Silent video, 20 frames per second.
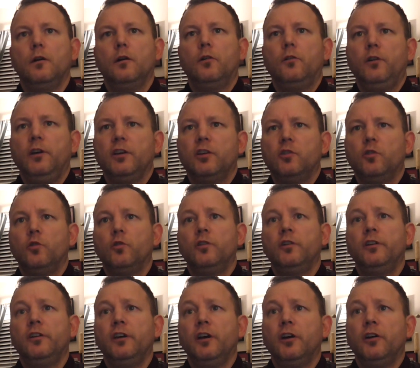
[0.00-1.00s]
Alright,
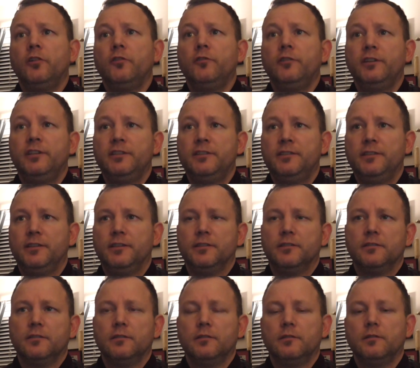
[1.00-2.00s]
coronary artery
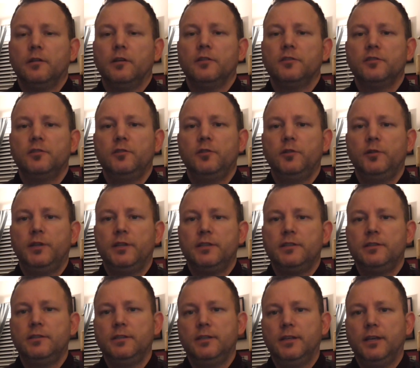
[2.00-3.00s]
disease, also known as
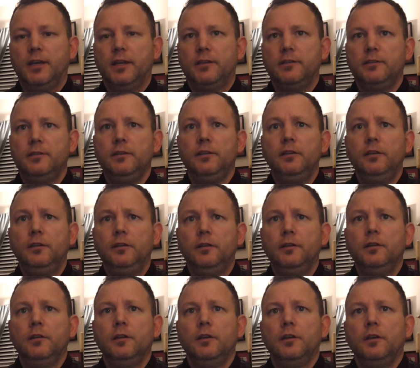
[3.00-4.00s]
CAD,
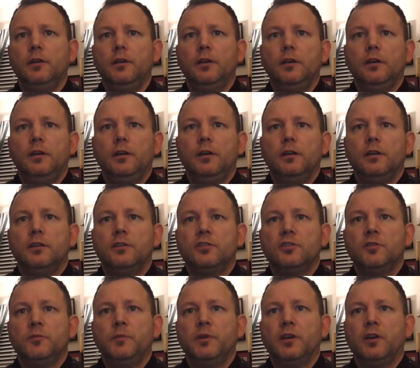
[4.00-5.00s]

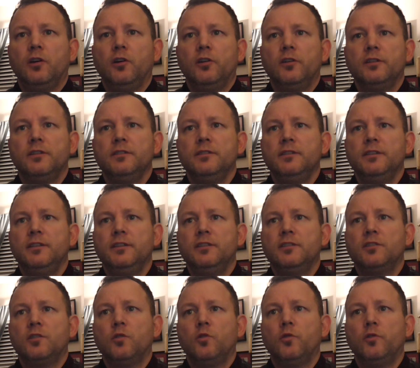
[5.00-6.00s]
ischemic heart
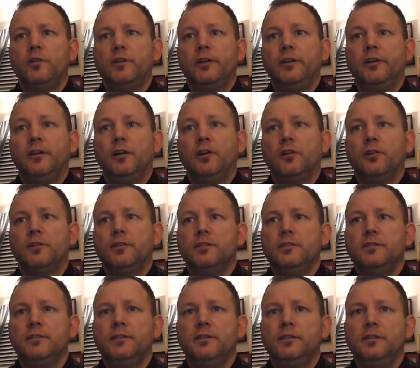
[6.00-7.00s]
disease, coronary heart
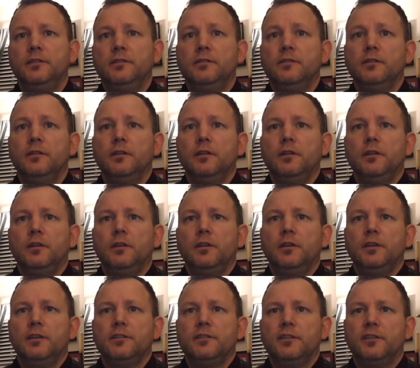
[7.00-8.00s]
disease,
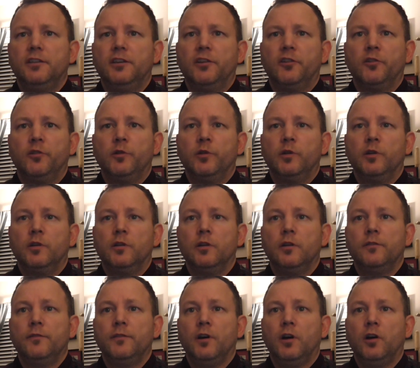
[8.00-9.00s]
is the narrowing
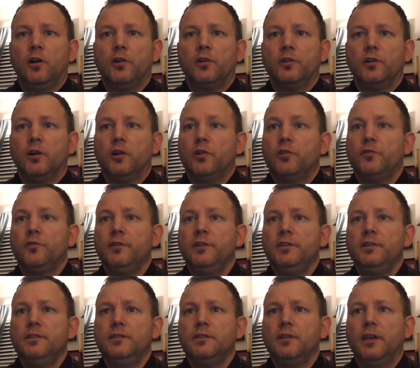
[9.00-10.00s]
of the heart
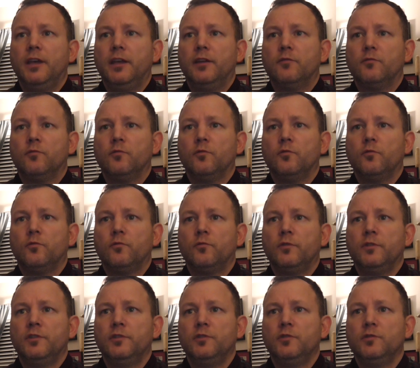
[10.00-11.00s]
arteries and
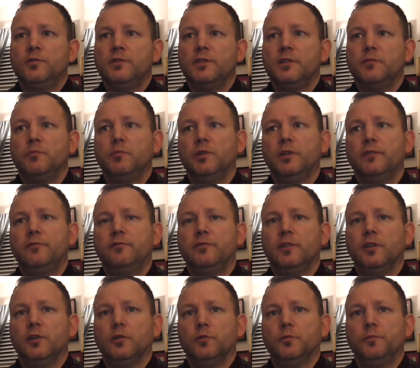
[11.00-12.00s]
reduce in blood
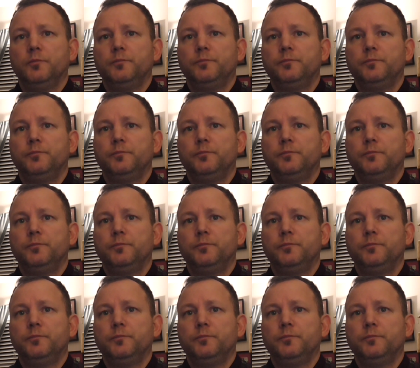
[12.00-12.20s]
flow,